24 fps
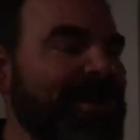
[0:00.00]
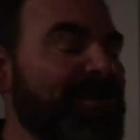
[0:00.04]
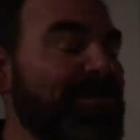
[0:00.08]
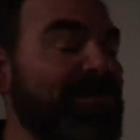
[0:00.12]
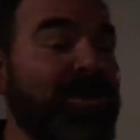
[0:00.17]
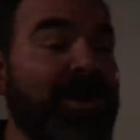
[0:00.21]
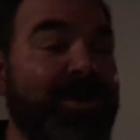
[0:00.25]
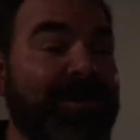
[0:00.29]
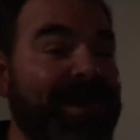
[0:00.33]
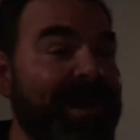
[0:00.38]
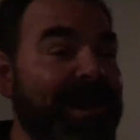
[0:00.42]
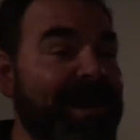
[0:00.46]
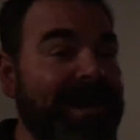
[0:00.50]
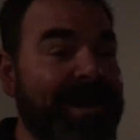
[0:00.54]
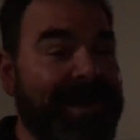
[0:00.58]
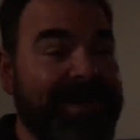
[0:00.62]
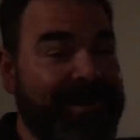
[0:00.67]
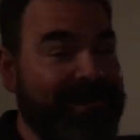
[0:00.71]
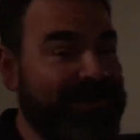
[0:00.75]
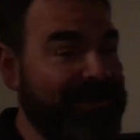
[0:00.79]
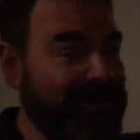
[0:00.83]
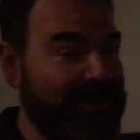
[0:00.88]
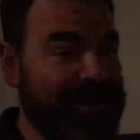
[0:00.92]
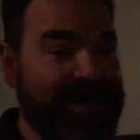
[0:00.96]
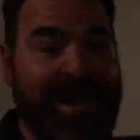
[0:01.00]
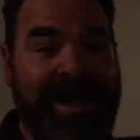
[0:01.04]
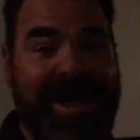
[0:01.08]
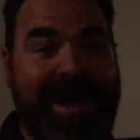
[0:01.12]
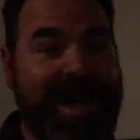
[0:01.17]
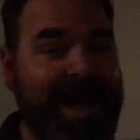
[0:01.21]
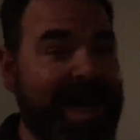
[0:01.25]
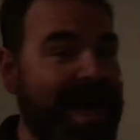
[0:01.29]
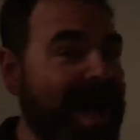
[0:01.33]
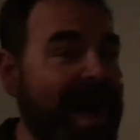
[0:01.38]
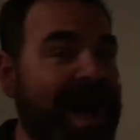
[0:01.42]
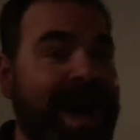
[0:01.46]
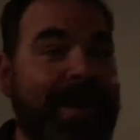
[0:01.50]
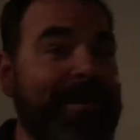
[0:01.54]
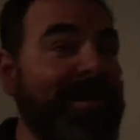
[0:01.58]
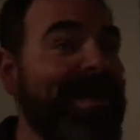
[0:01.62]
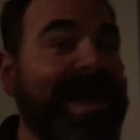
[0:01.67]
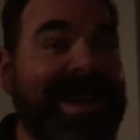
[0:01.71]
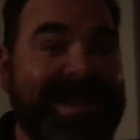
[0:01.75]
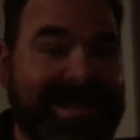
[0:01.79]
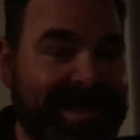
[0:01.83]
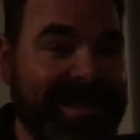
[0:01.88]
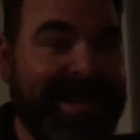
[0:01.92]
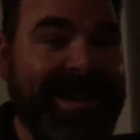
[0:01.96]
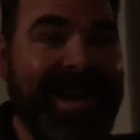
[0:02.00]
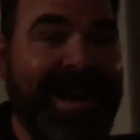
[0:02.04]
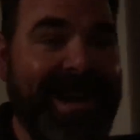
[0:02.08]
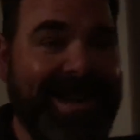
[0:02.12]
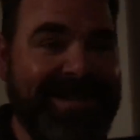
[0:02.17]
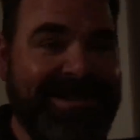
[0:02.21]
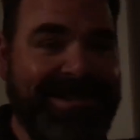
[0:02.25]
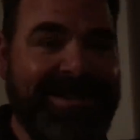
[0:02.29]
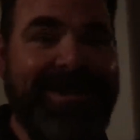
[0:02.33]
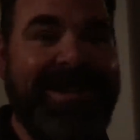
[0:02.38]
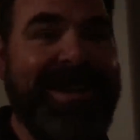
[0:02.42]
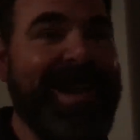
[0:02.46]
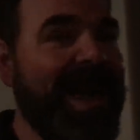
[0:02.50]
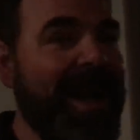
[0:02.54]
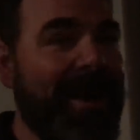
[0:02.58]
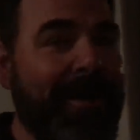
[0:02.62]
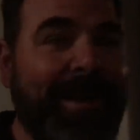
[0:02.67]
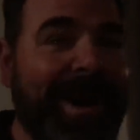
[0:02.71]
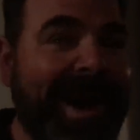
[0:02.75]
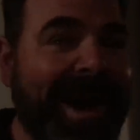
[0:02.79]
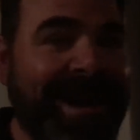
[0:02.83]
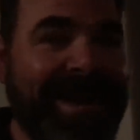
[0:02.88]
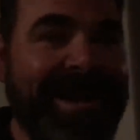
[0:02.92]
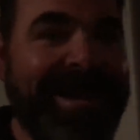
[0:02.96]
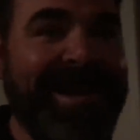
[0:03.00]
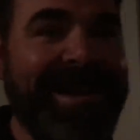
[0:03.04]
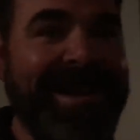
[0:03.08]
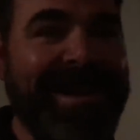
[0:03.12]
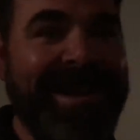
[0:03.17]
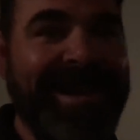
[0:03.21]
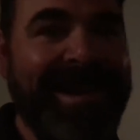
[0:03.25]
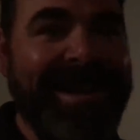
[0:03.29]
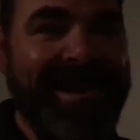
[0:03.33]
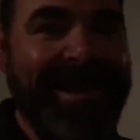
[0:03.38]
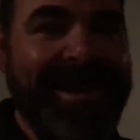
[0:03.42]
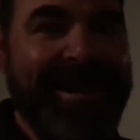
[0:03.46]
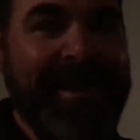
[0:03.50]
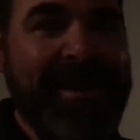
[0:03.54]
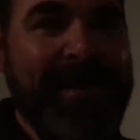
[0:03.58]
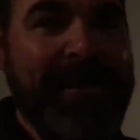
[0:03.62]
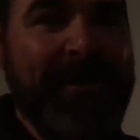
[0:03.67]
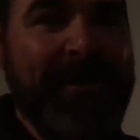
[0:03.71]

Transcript: This movie is amazing, guys. You edited can't wait. it was edited